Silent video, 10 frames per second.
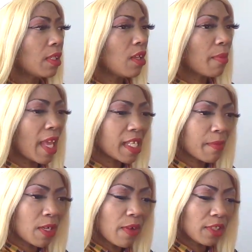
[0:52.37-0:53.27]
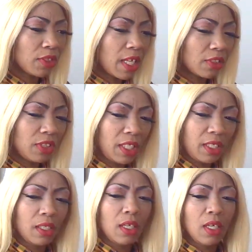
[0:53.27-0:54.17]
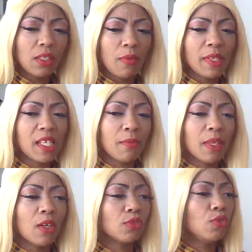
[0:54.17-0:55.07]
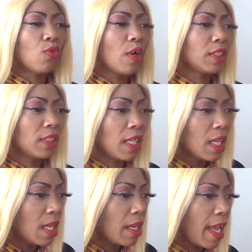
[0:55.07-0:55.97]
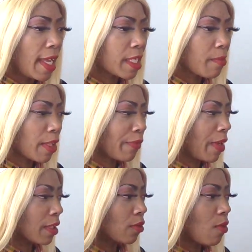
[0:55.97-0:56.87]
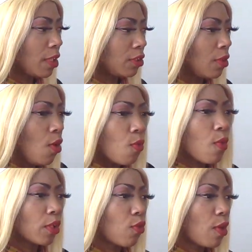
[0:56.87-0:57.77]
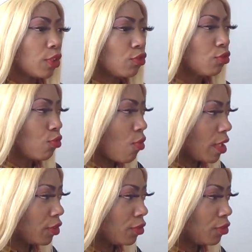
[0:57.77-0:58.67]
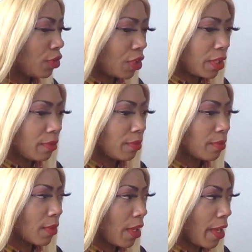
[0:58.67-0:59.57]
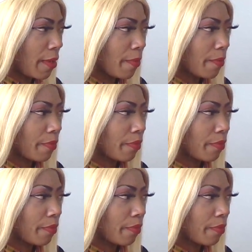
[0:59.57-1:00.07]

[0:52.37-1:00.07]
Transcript: Don't be asking me no extra out shit. Don't be sending me no two question ass motherfucking question, one question, two question shit. Okay?